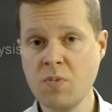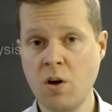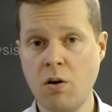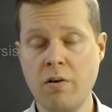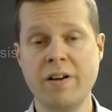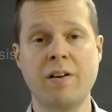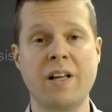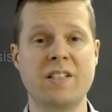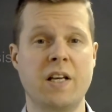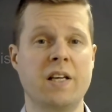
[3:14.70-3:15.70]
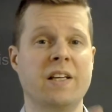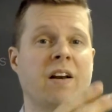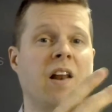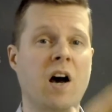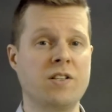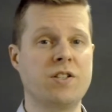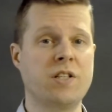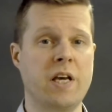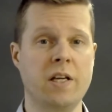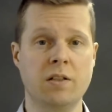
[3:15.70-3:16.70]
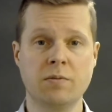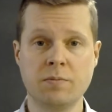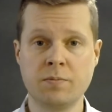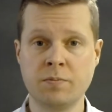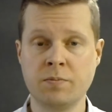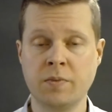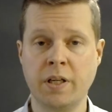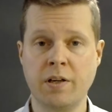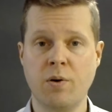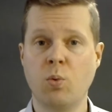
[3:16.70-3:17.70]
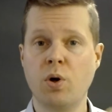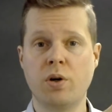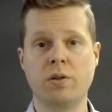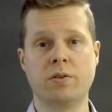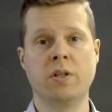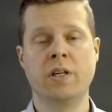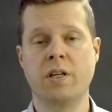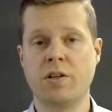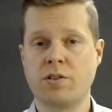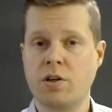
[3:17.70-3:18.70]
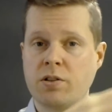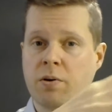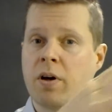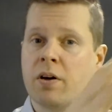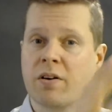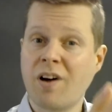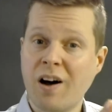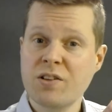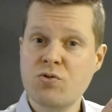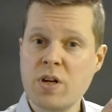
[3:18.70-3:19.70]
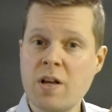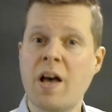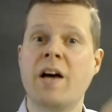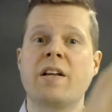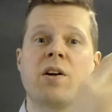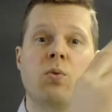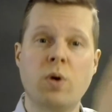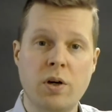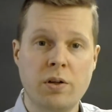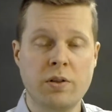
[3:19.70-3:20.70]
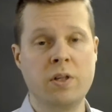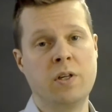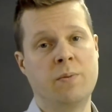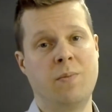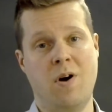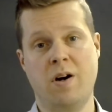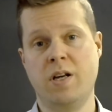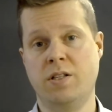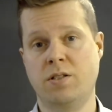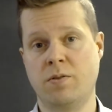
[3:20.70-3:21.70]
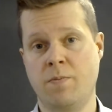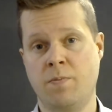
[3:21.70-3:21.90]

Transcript: or in a, let's say, in a larger scale, in a world, in a certain country, and in a world markets.